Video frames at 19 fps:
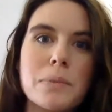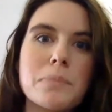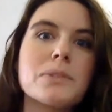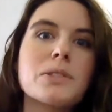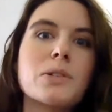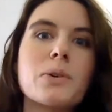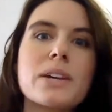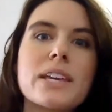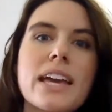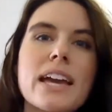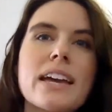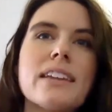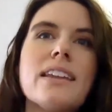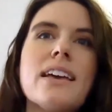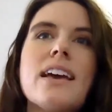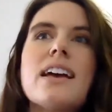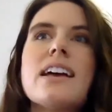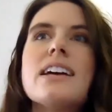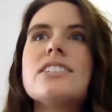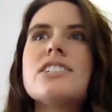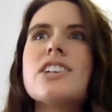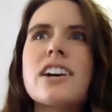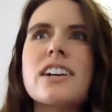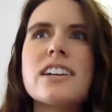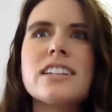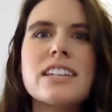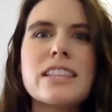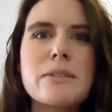So again,
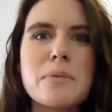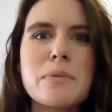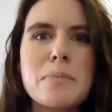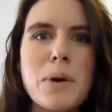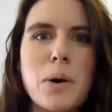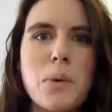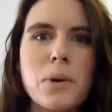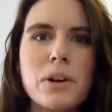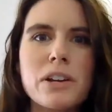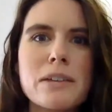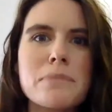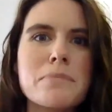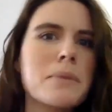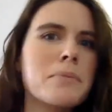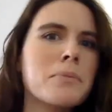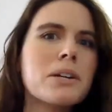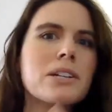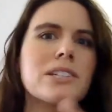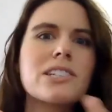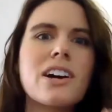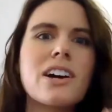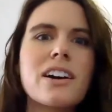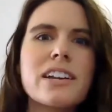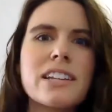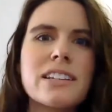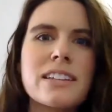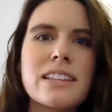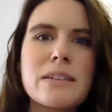talking to them about working memory,
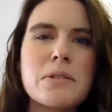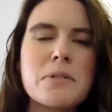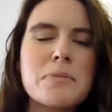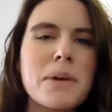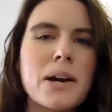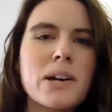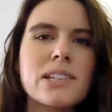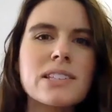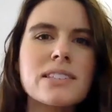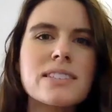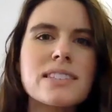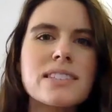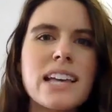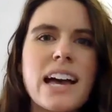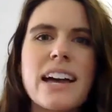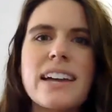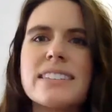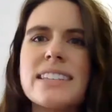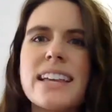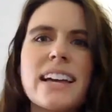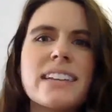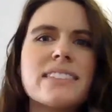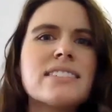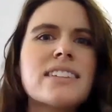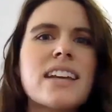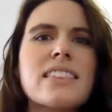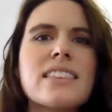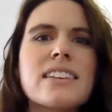talking to them about its size, it has
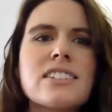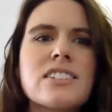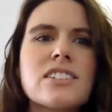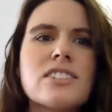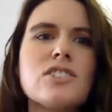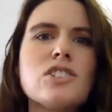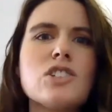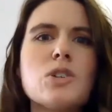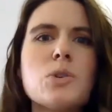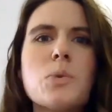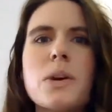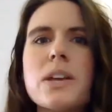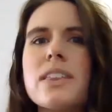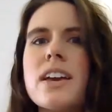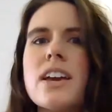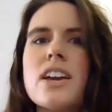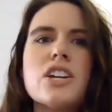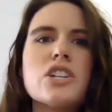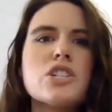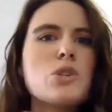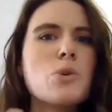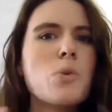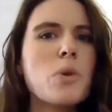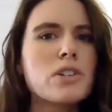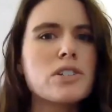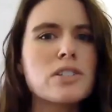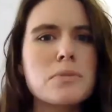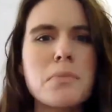nothing to do with you are
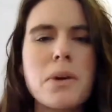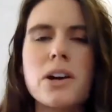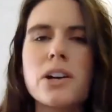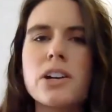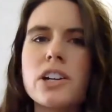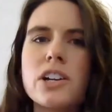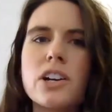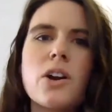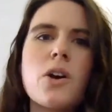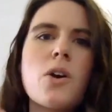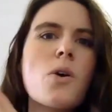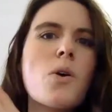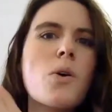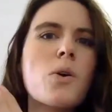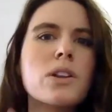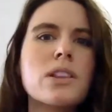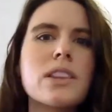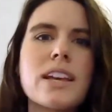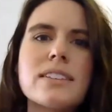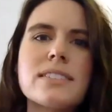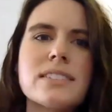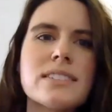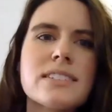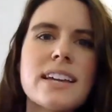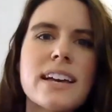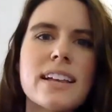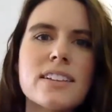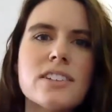smarter or less
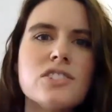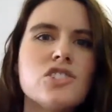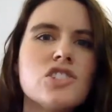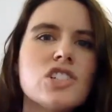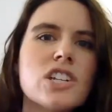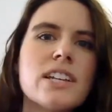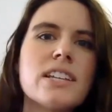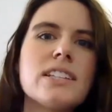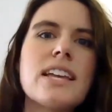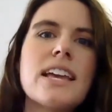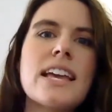intelligent.